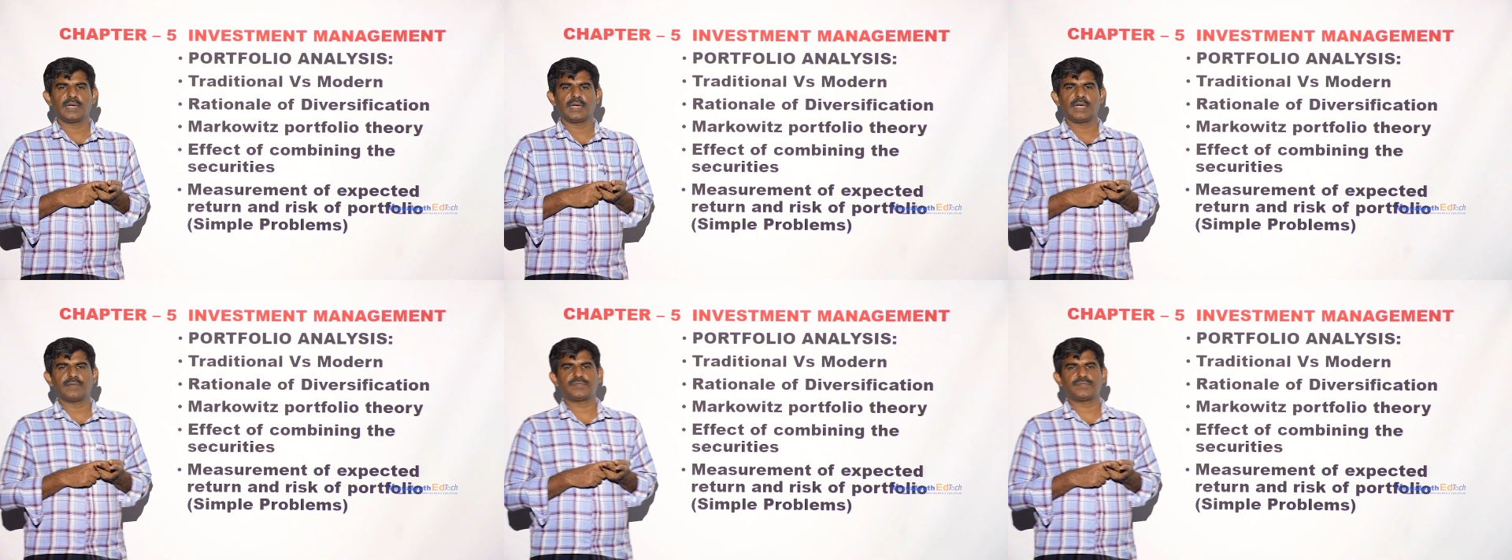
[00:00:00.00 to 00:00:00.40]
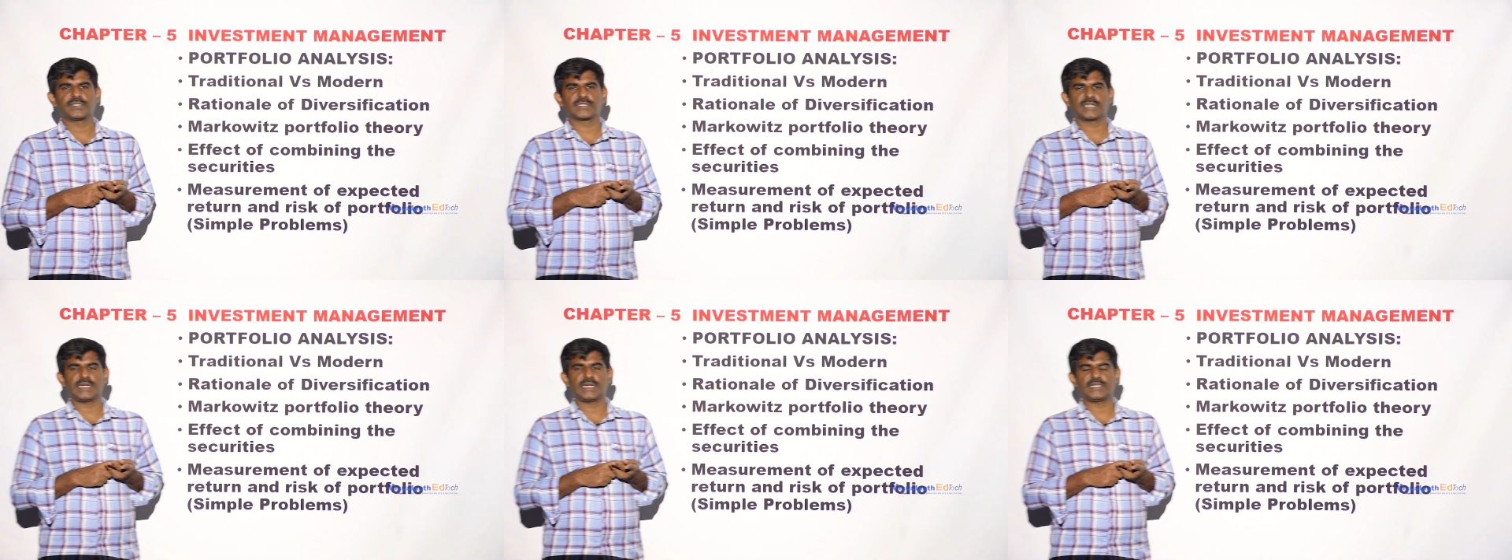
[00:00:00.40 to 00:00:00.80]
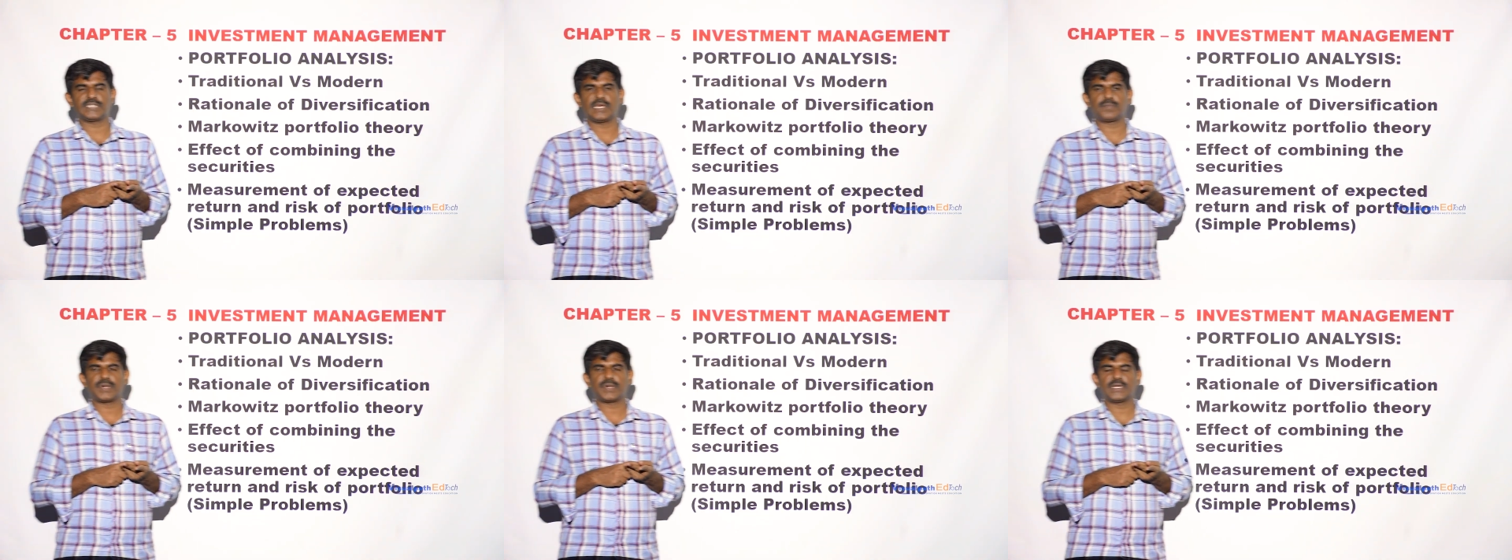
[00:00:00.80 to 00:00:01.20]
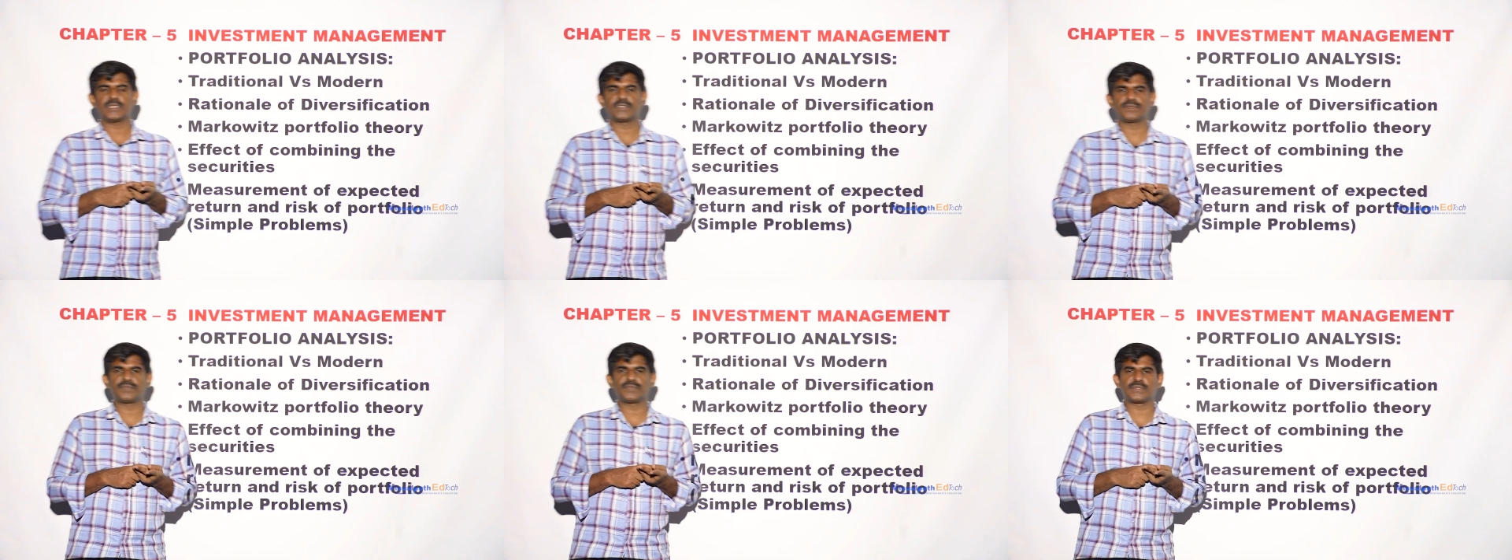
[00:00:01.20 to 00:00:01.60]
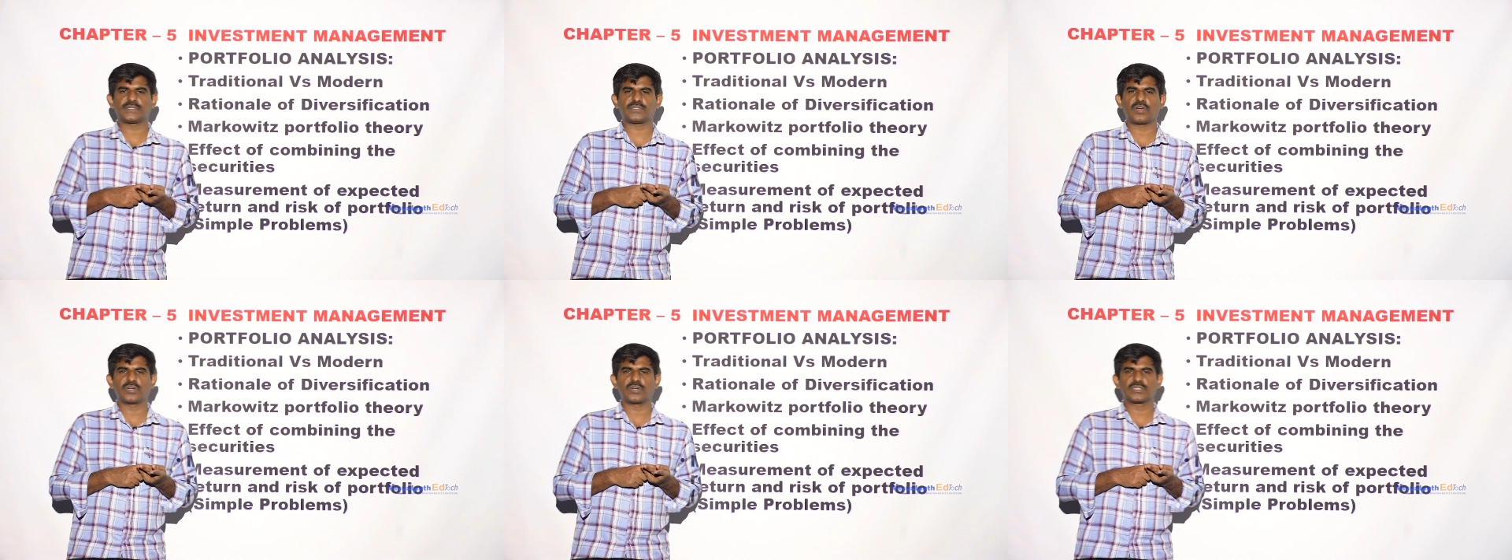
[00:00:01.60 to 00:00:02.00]
if share price of
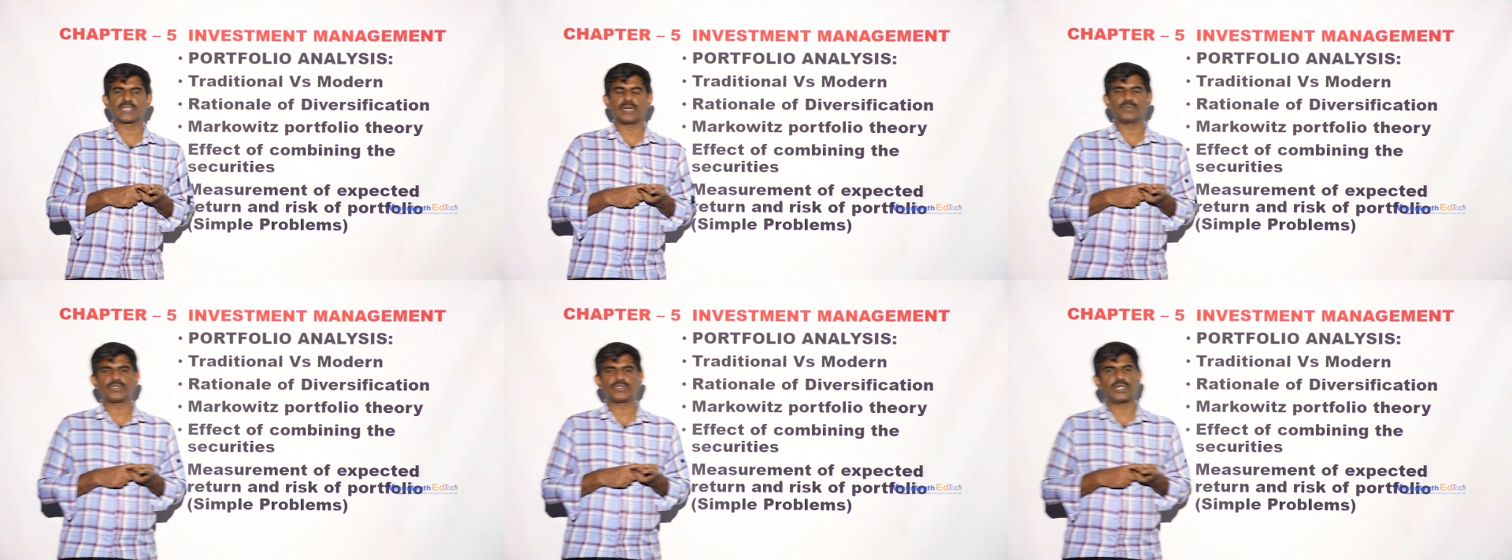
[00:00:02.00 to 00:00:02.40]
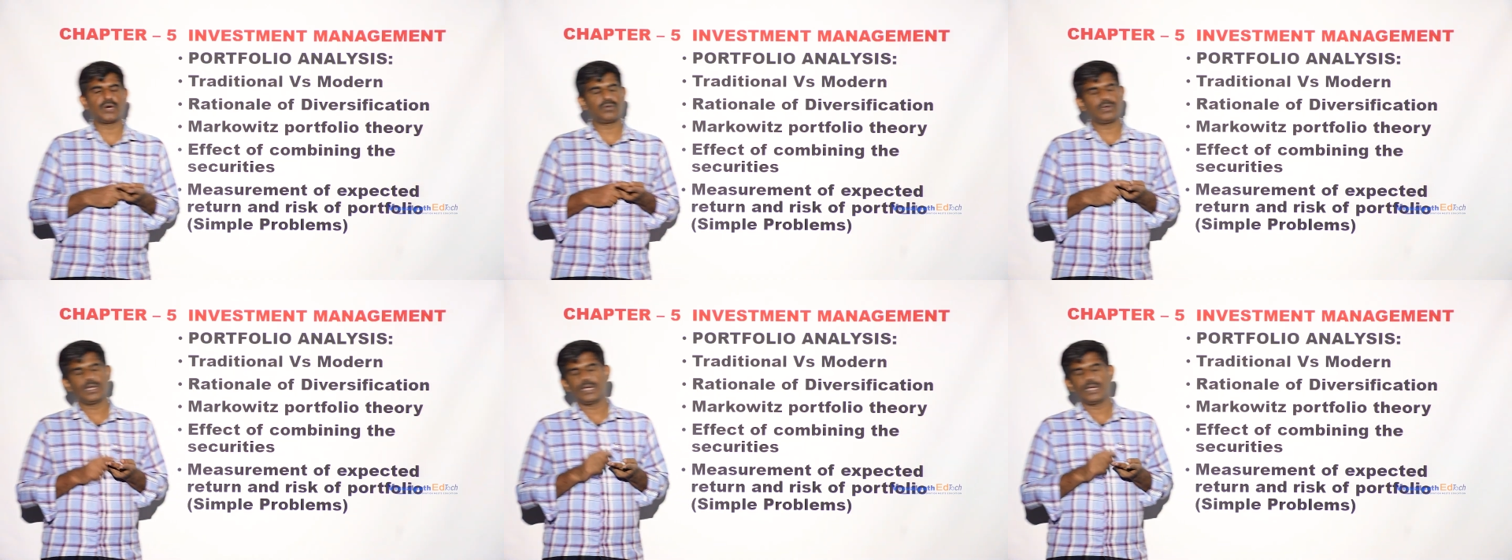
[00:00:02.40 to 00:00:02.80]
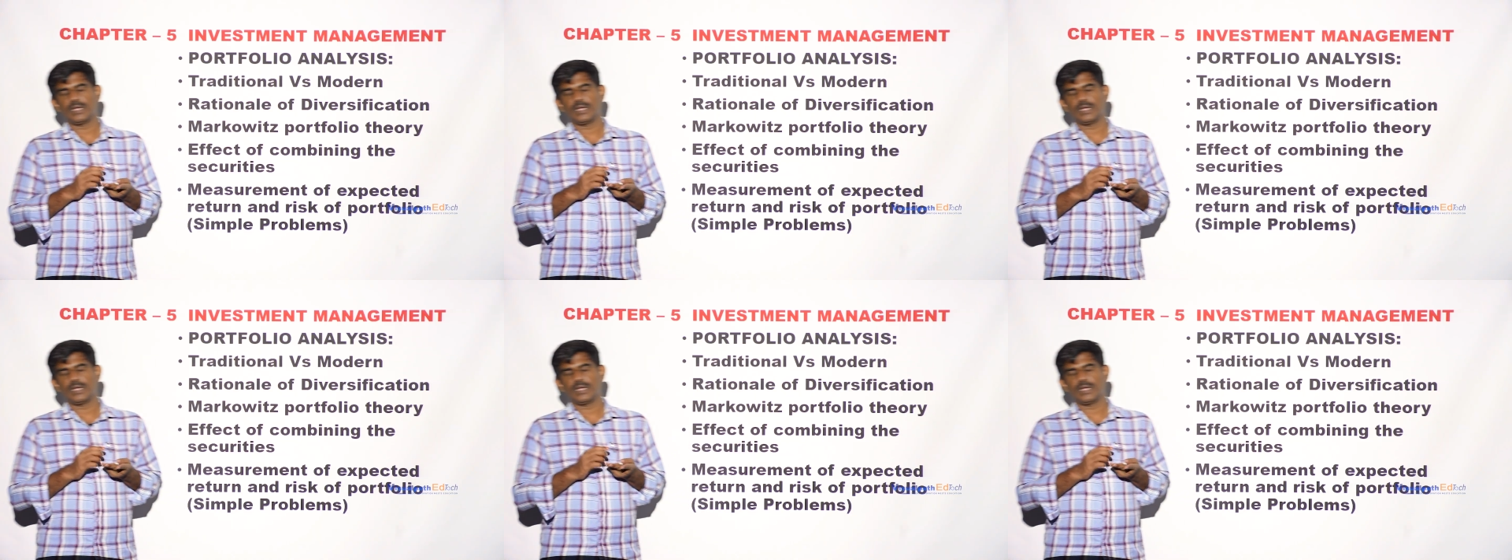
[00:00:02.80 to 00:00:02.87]
stocks comes down,